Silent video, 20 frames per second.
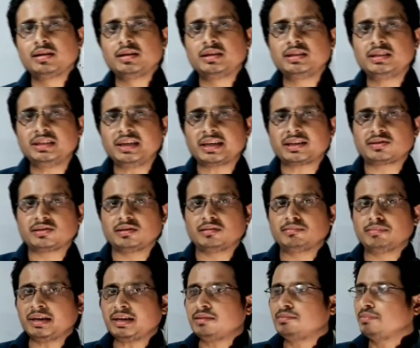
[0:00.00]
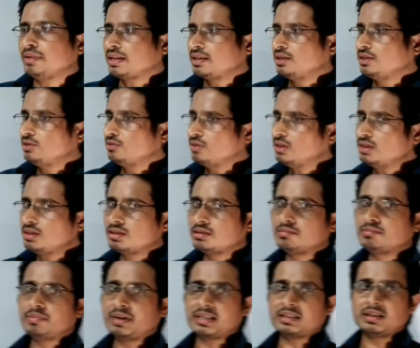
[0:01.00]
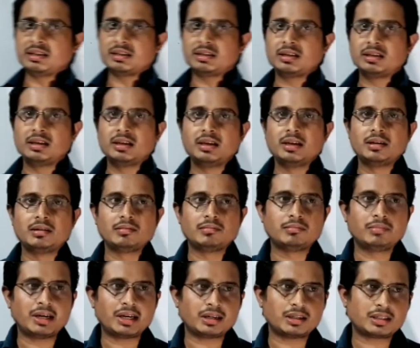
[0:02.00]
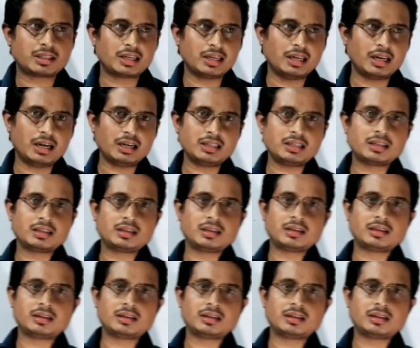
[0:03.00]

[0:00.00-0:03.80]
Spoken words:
direction, but magnitude is present. Scalars,